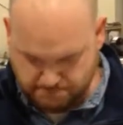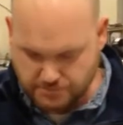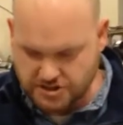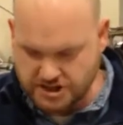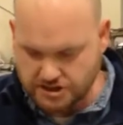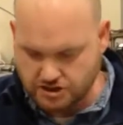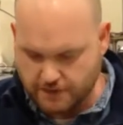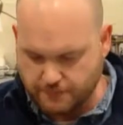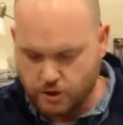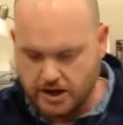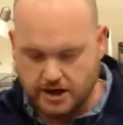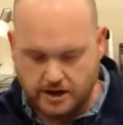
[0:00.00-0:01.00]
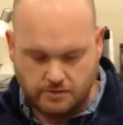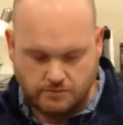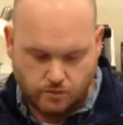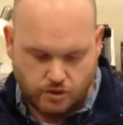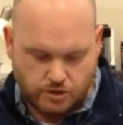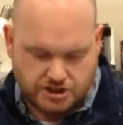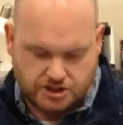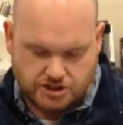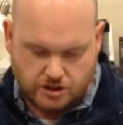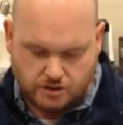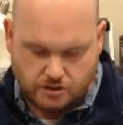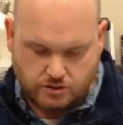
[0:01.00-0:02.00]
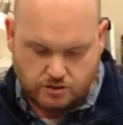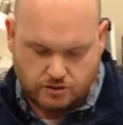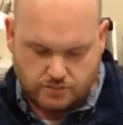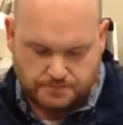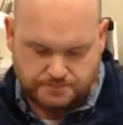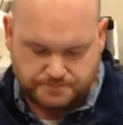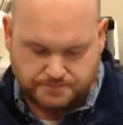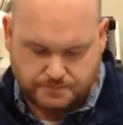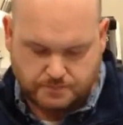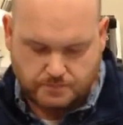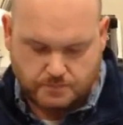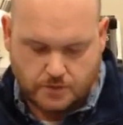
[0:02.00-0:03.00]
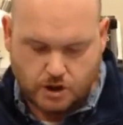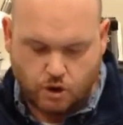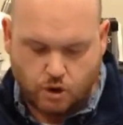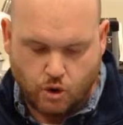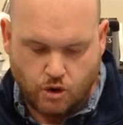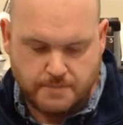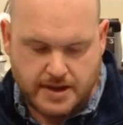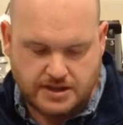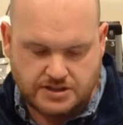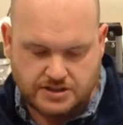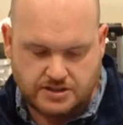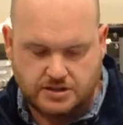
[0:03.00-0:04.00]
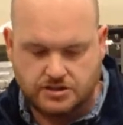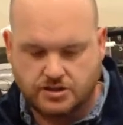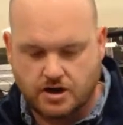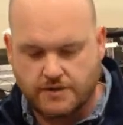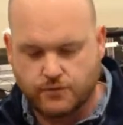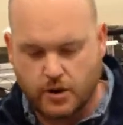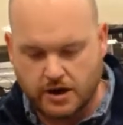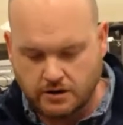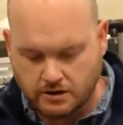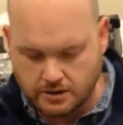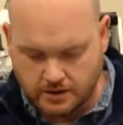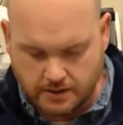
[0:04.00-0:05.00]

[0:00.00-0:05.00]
this software here, which is a core-based software.